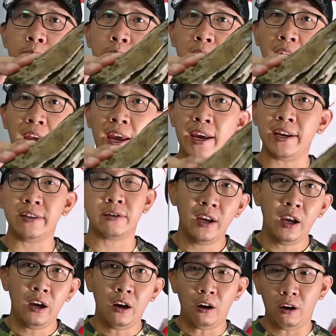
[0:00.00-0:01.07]
planks
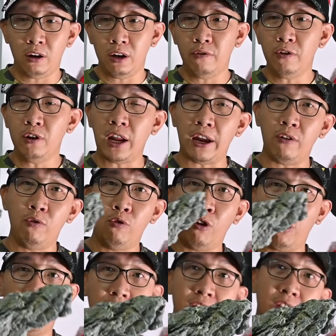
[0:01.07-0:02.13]
or even like
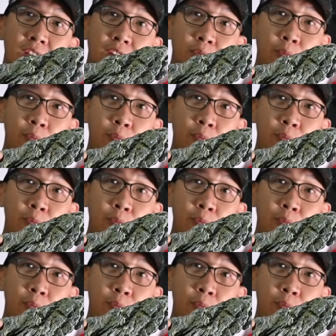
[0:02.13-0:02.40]
rocks,